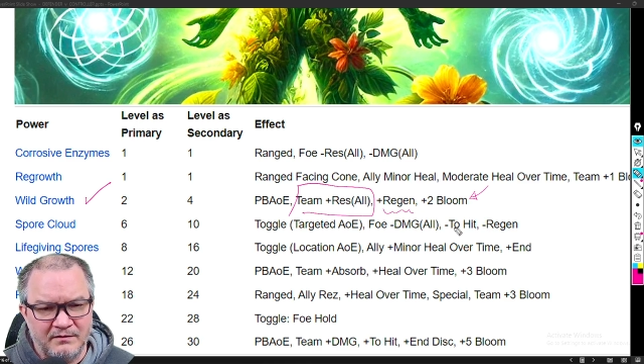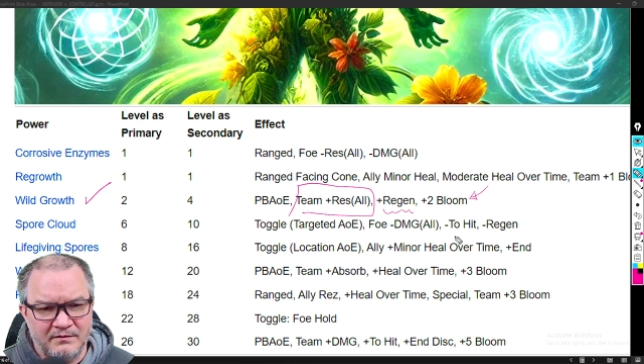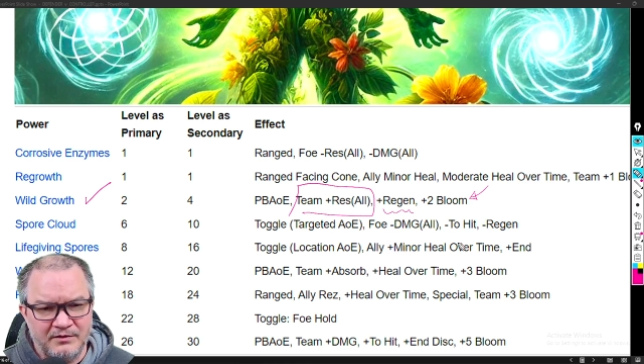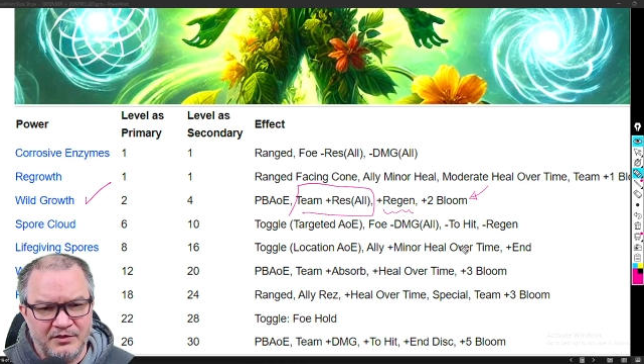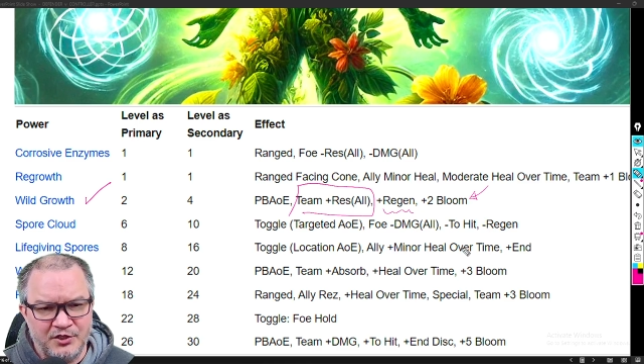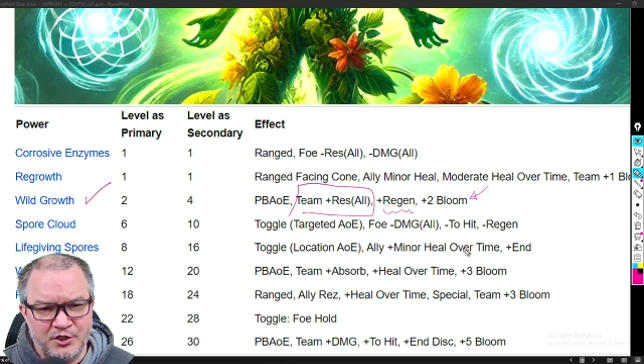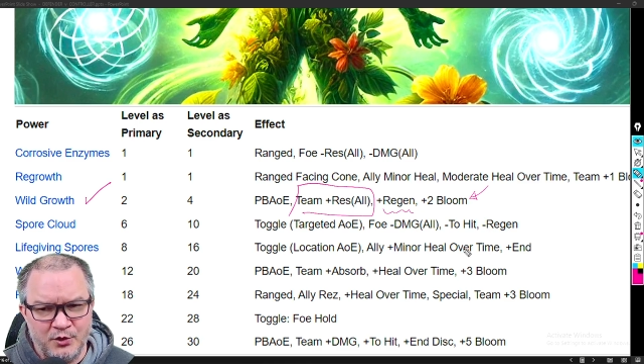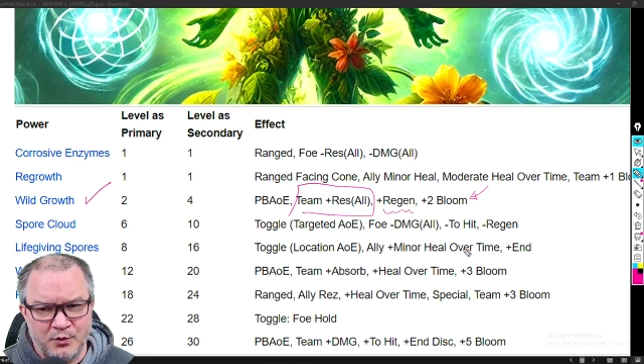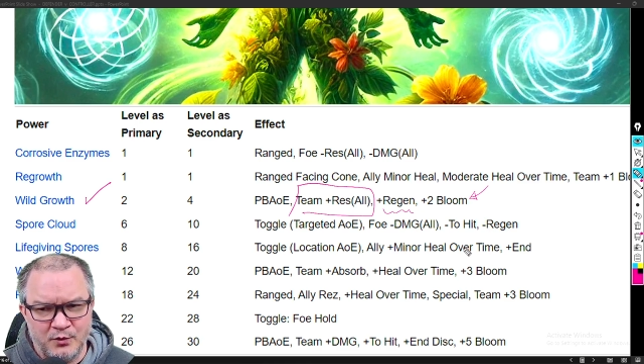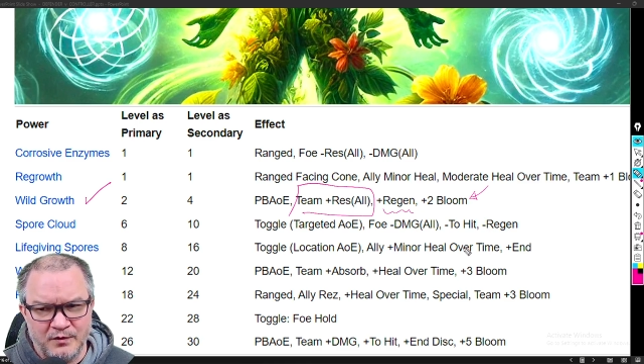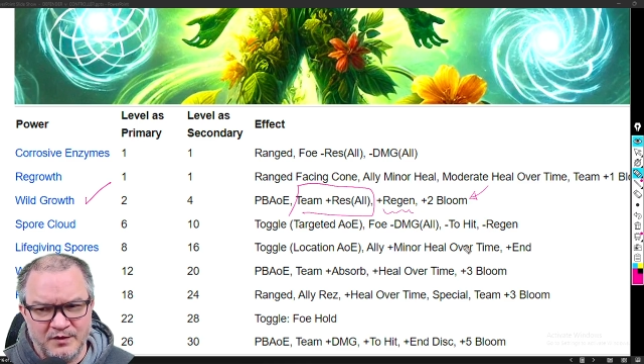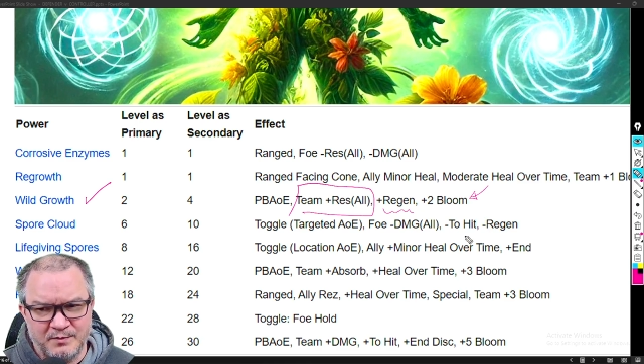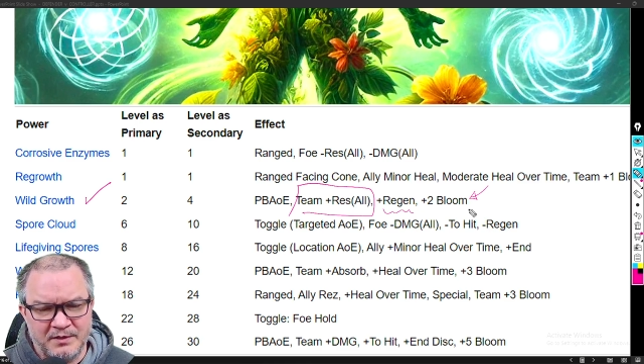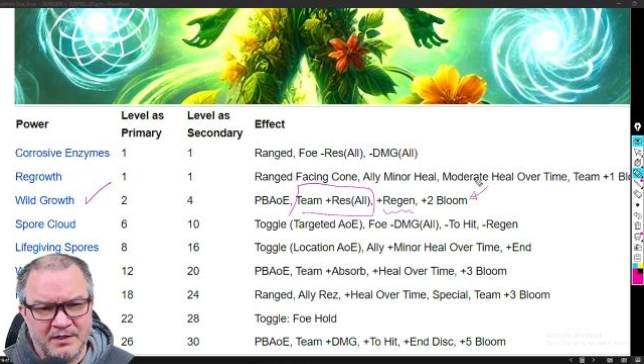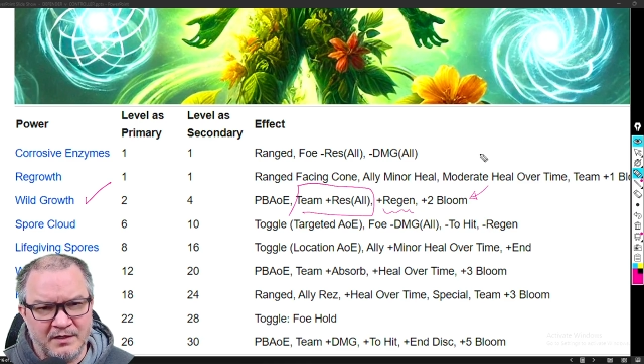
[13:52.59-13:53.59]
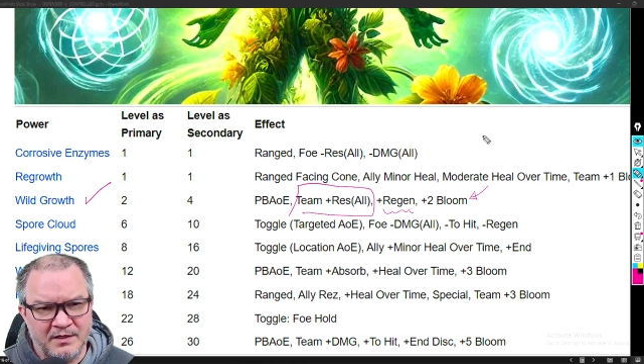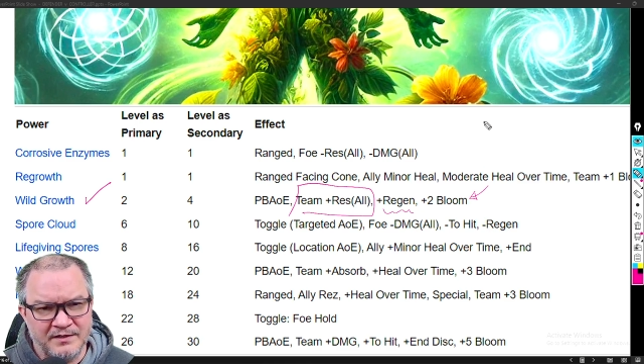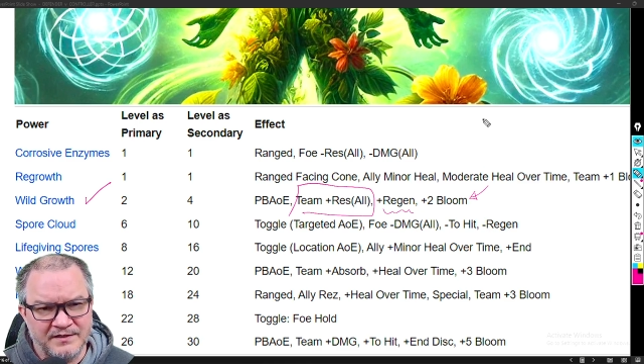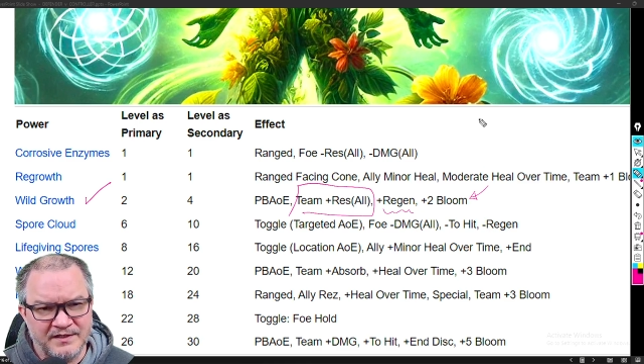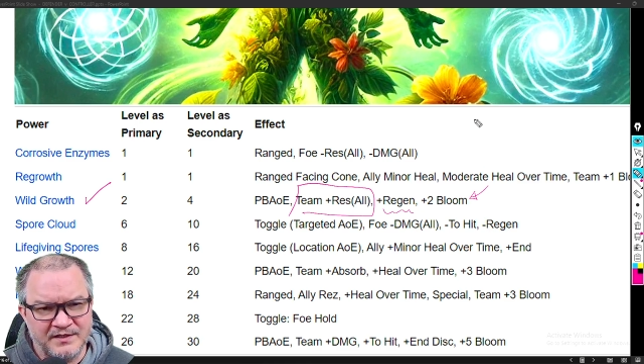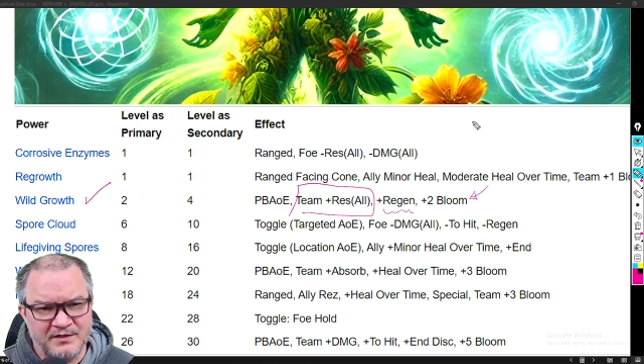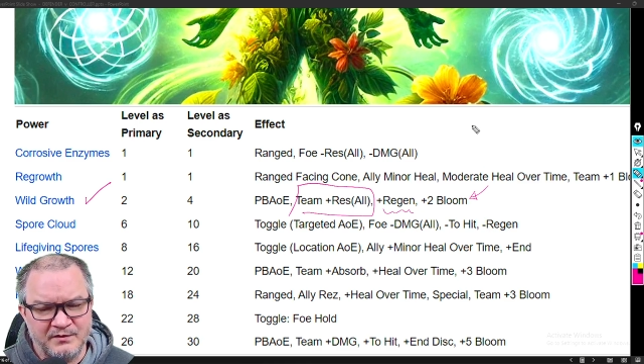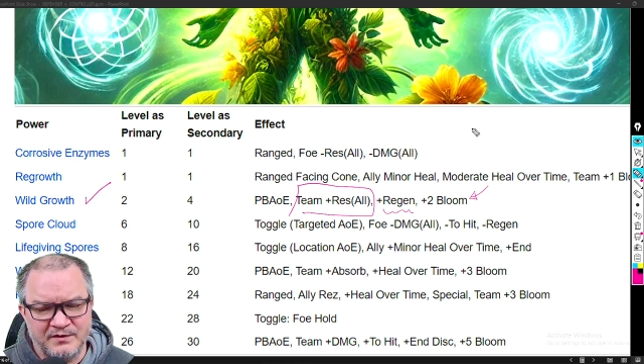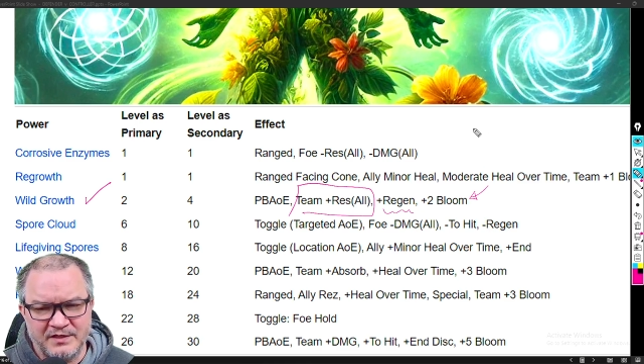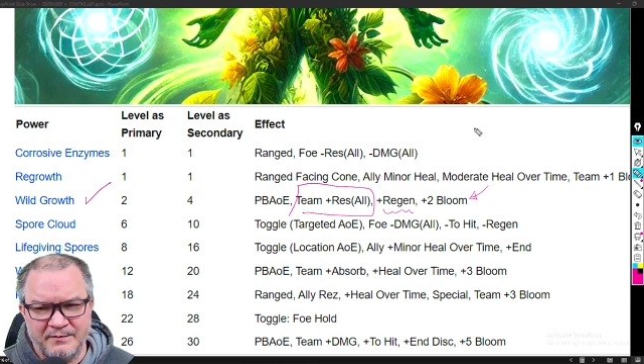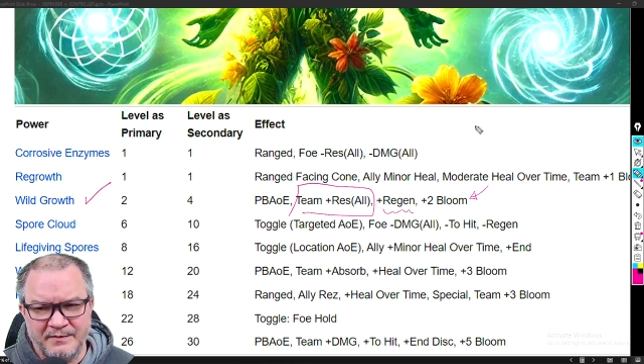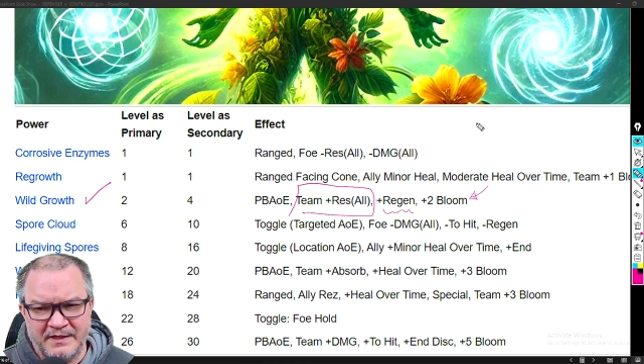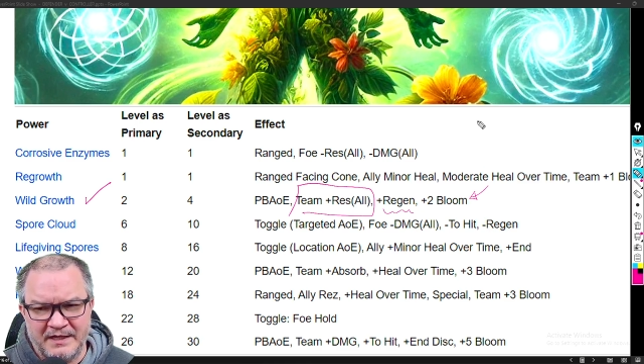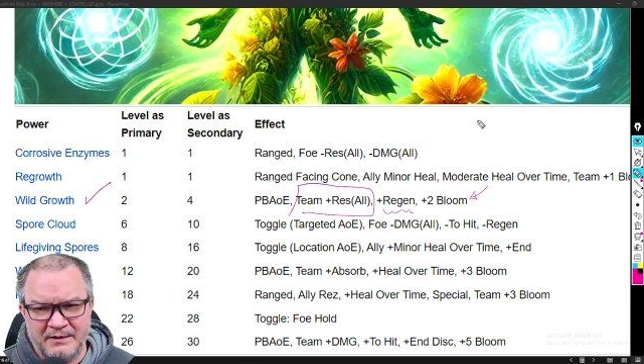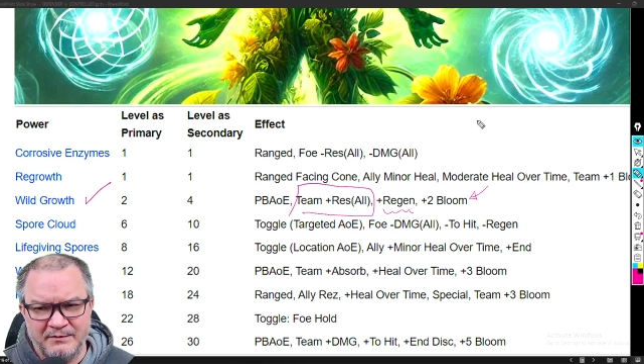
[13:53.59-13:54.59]
use because this was something
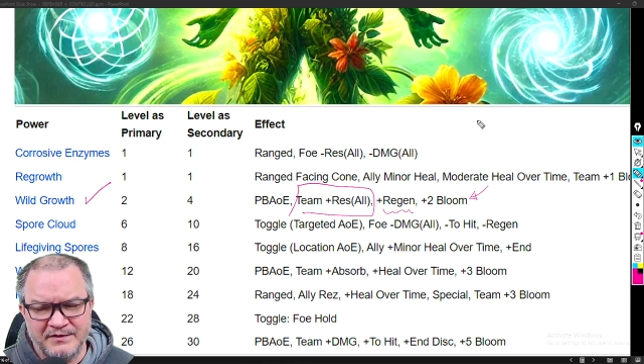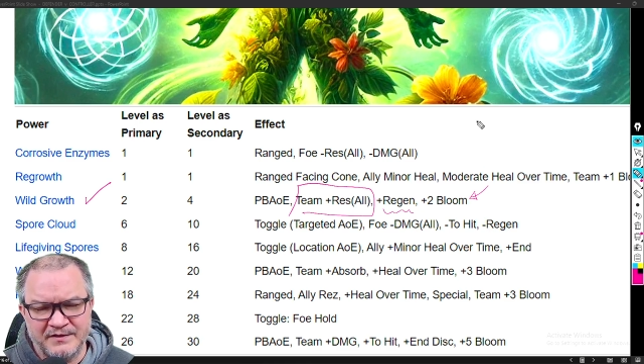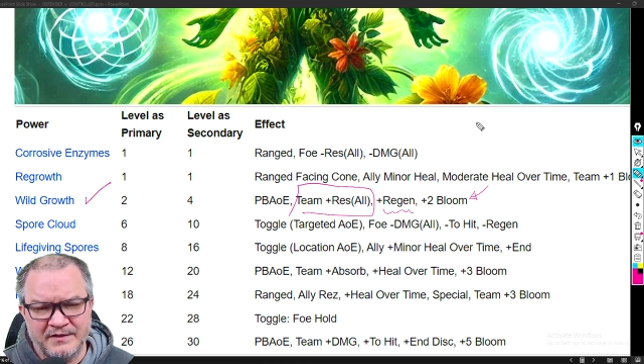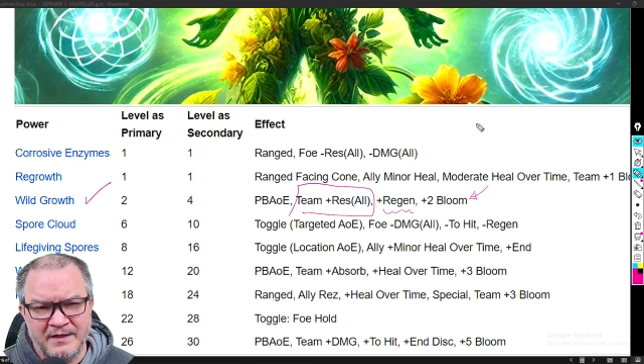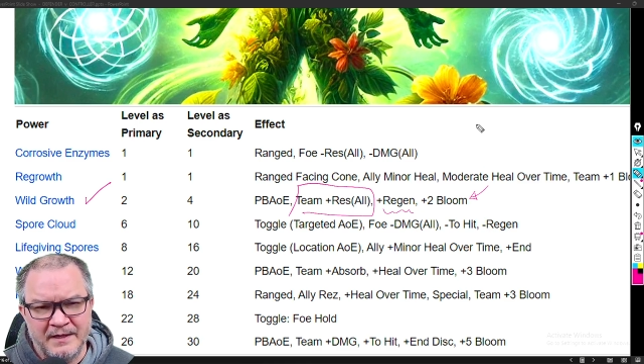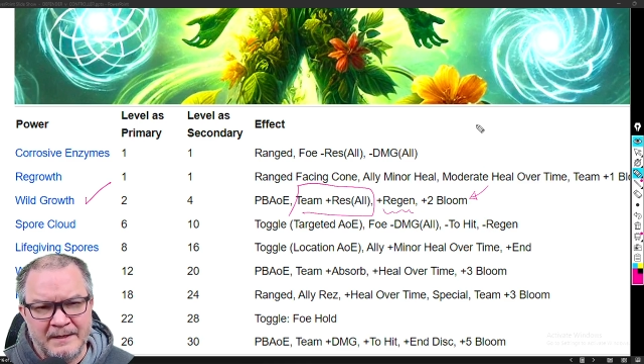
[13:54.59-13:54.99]
that I was